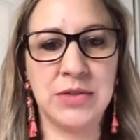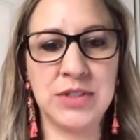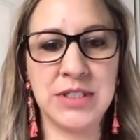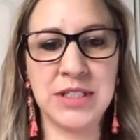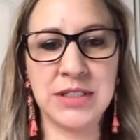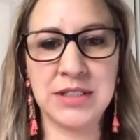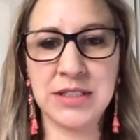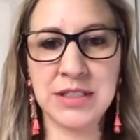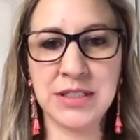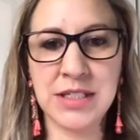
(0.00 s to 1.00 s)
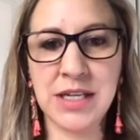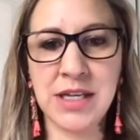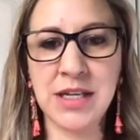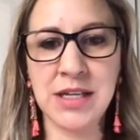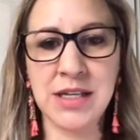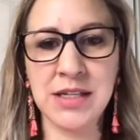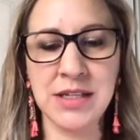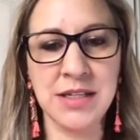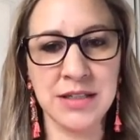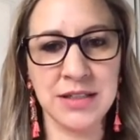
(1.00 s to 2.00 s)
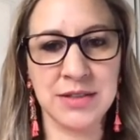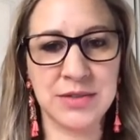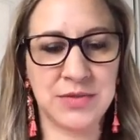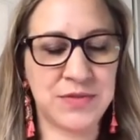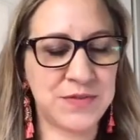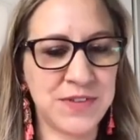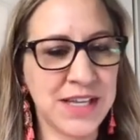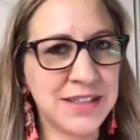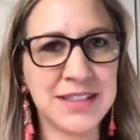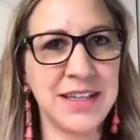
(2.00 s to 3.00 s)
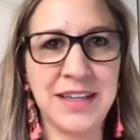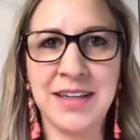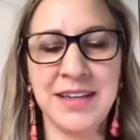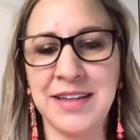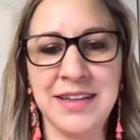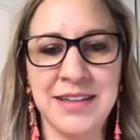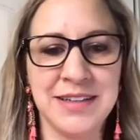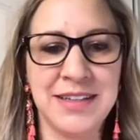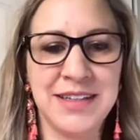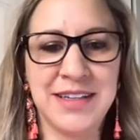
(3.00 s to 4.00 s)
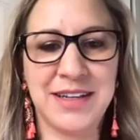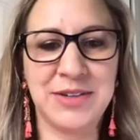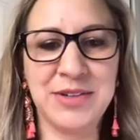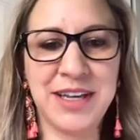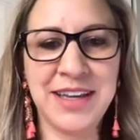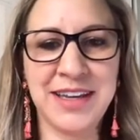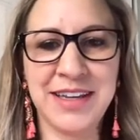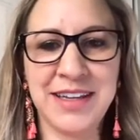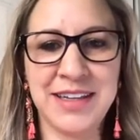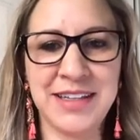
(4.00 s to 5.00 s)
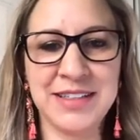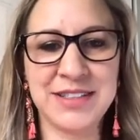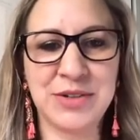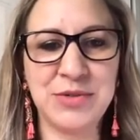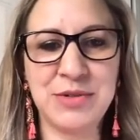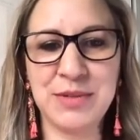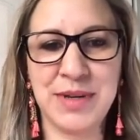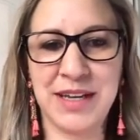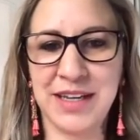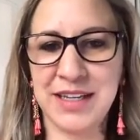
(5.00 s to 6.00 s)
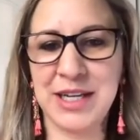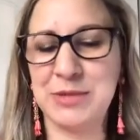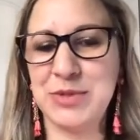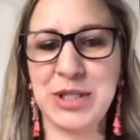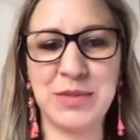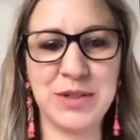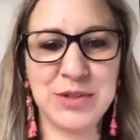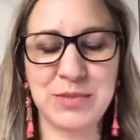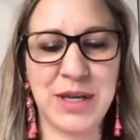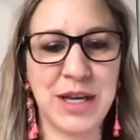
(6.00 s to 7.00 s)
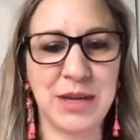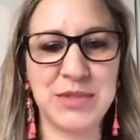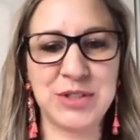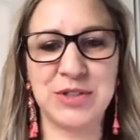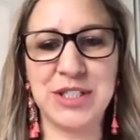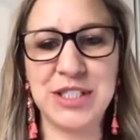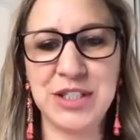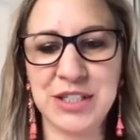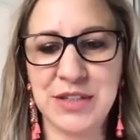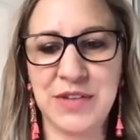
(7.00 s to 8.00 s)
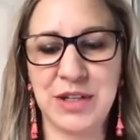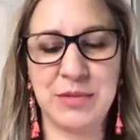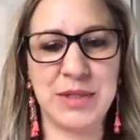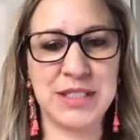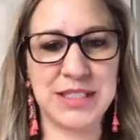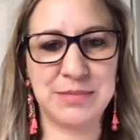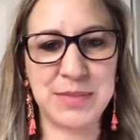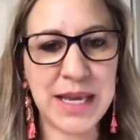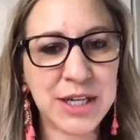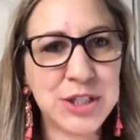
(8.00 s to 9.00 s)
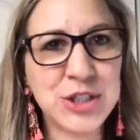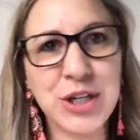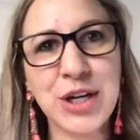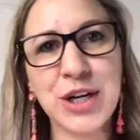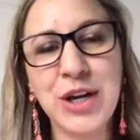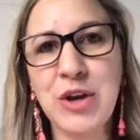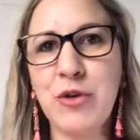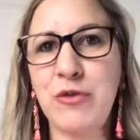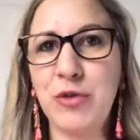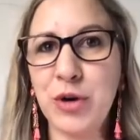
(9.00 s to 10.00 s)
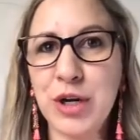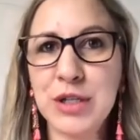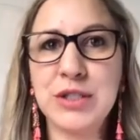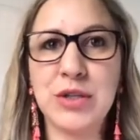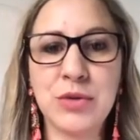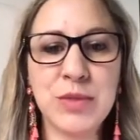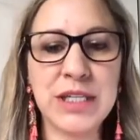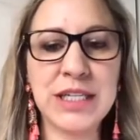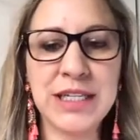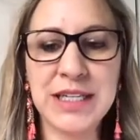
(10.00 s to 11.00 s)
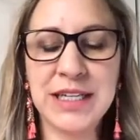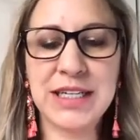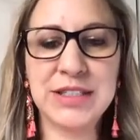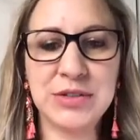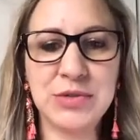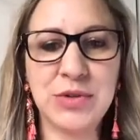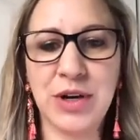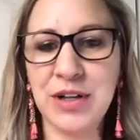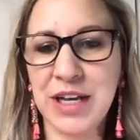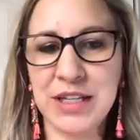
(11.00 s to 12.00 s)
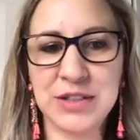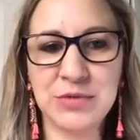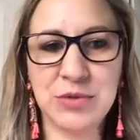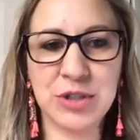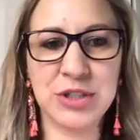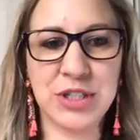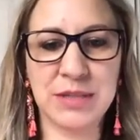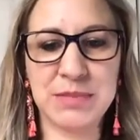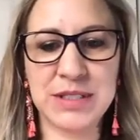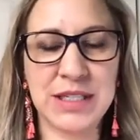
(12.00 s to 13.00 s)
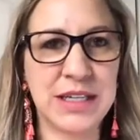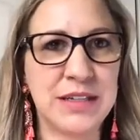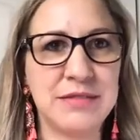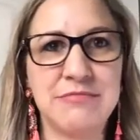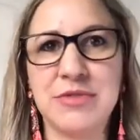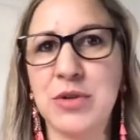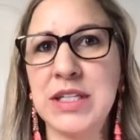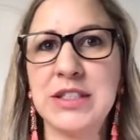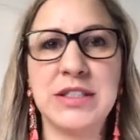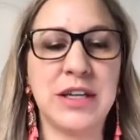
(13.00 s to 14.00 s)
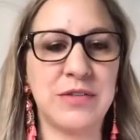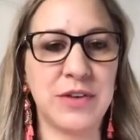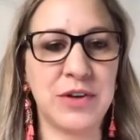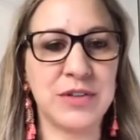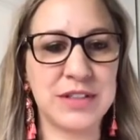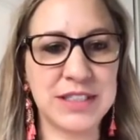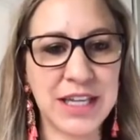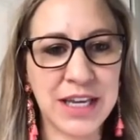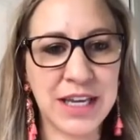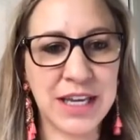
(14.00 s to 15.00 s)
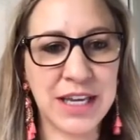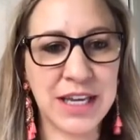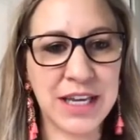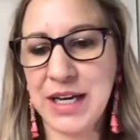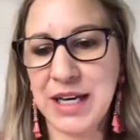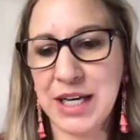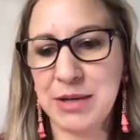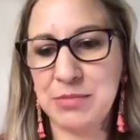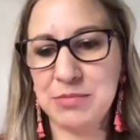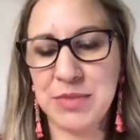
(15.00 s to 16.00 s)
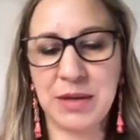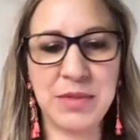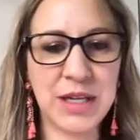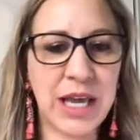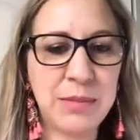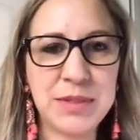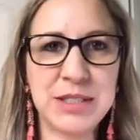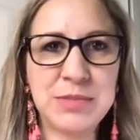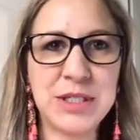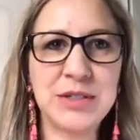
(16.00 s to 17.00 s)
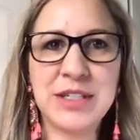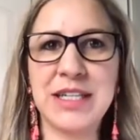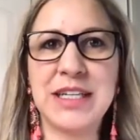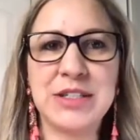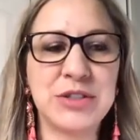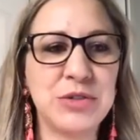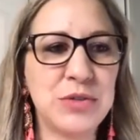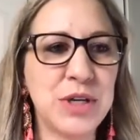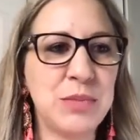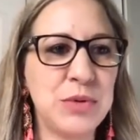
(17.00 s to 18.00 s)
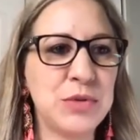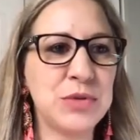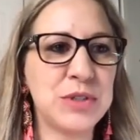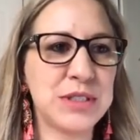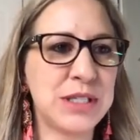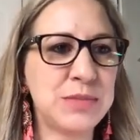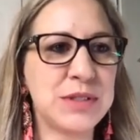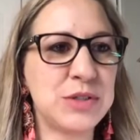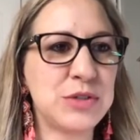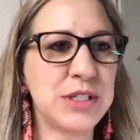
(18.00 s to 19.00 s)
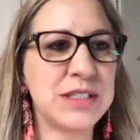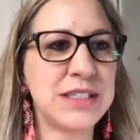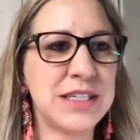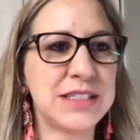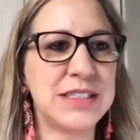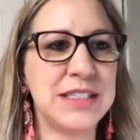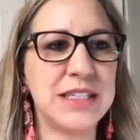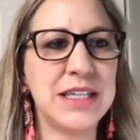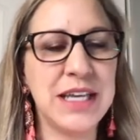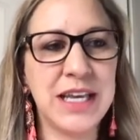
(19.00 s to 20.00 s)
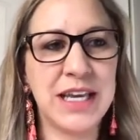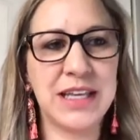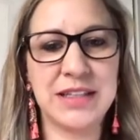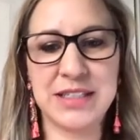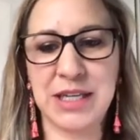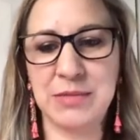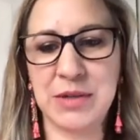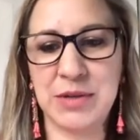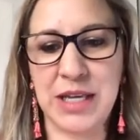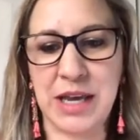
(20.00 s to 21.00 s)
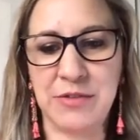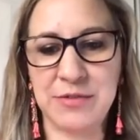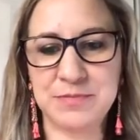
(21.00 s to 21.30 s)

Dun, dun, dun, dun, dun. Fancy. Okay, so who am I? I'm Jamie Nuzbech. I'm a strategic development manager for Adobe. I do all kinds of workshops and great stuff all the time. I'm happy to be here today to show you a couple cool tips and tricks in XD and the time that we have.